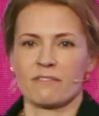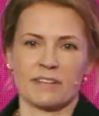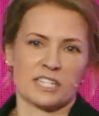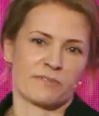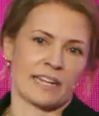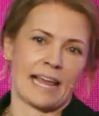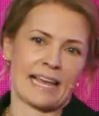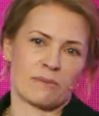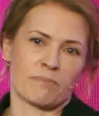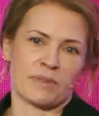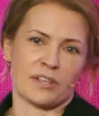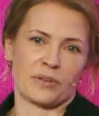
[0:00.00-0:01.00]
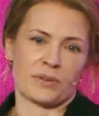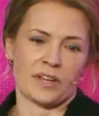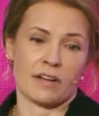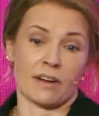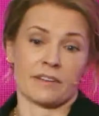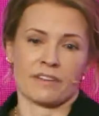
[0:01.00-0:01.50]
which will help you
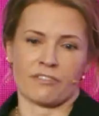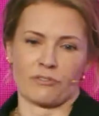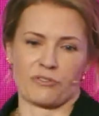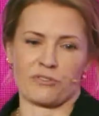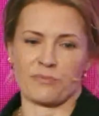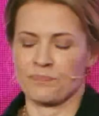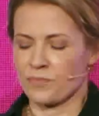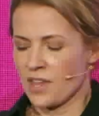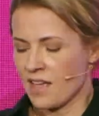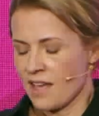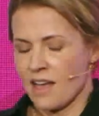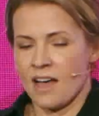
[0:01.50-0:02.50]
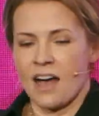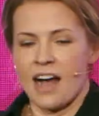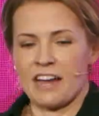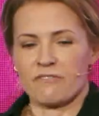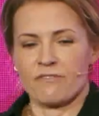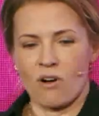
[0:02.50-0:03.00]
cut through.
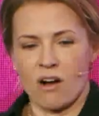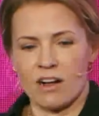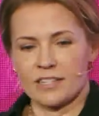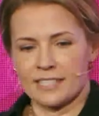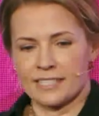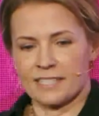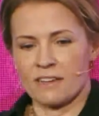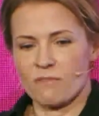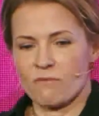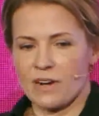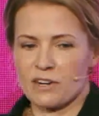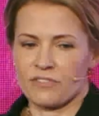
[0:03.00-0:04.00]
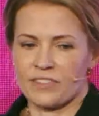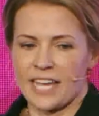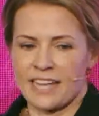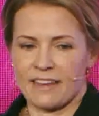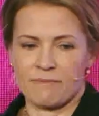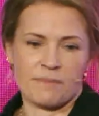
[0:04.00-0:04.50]
And for us, one of
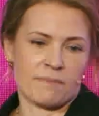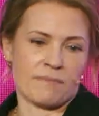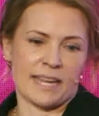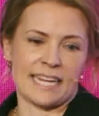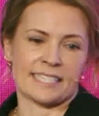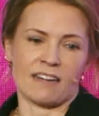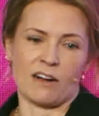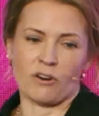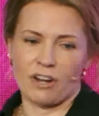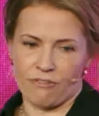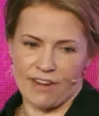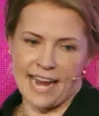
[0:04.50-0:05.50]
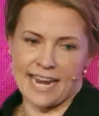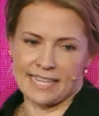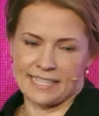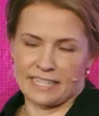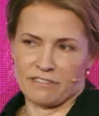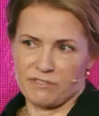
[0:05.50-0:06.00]
the is our
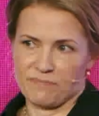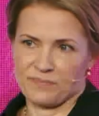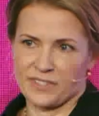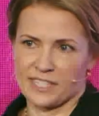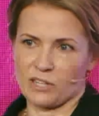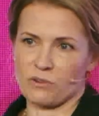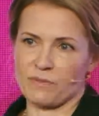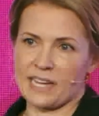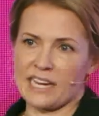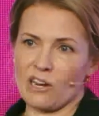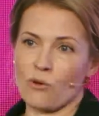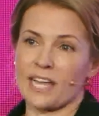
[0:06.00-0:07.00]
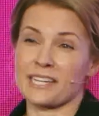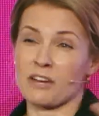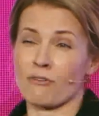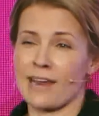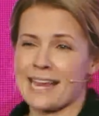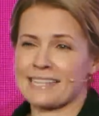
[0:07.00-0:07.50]
creative. So we look at
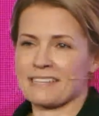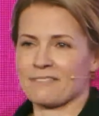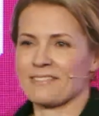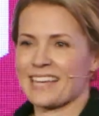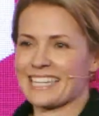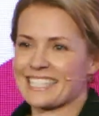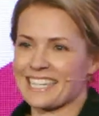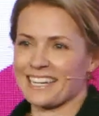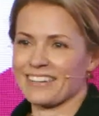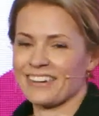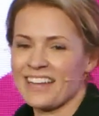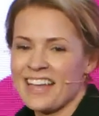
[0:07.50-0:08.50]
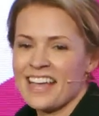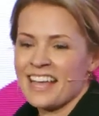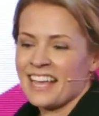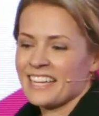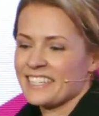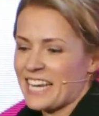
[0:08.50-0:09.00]
creative as a
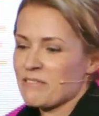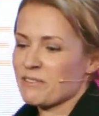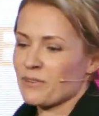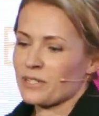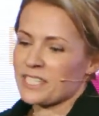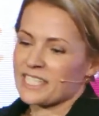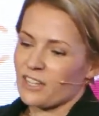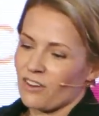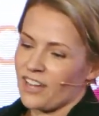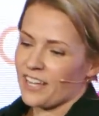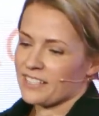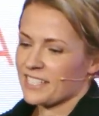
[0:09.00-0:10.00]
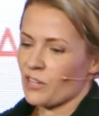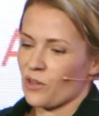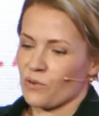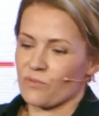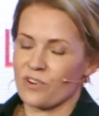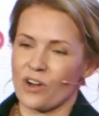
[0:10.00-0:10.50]
David versus Goliath
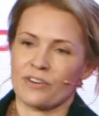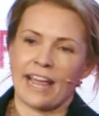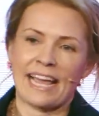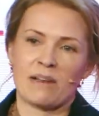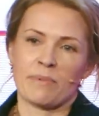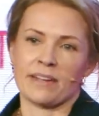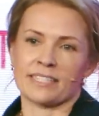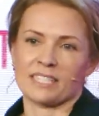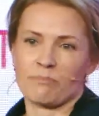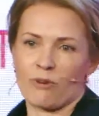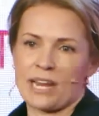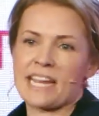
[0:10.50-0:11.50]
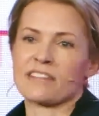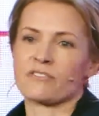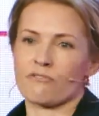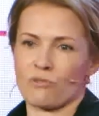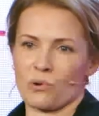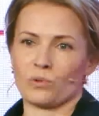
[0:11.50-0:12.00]
stone on helping us break
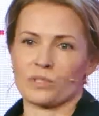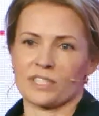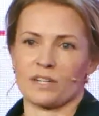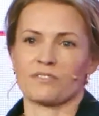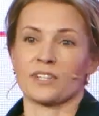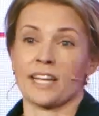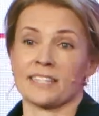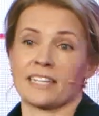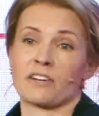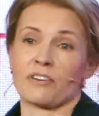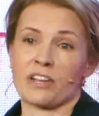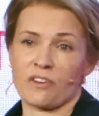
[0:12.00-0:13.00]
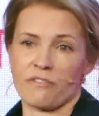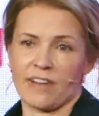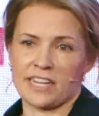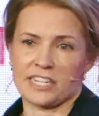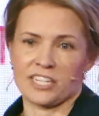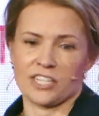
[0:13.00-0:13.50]
the rules of the category
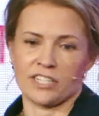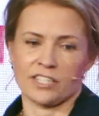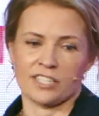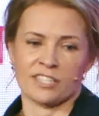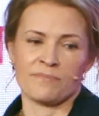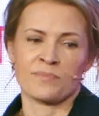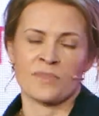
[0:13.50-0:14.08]
conventions